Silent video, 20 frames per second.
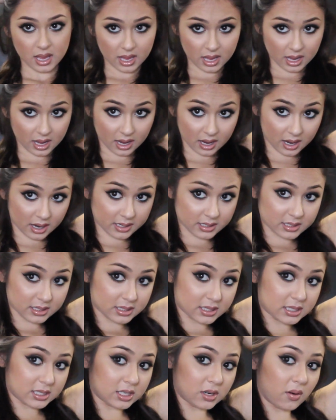and
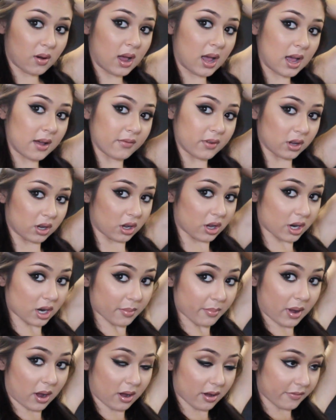still have a good
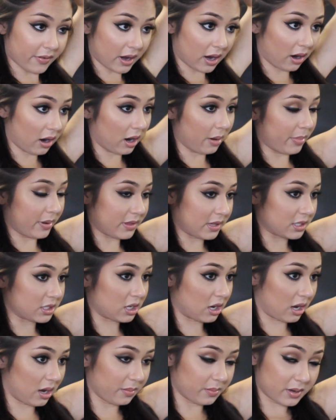amount of hair up at the
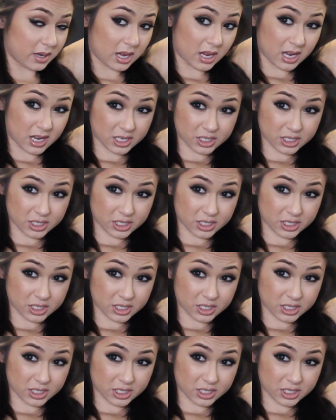top,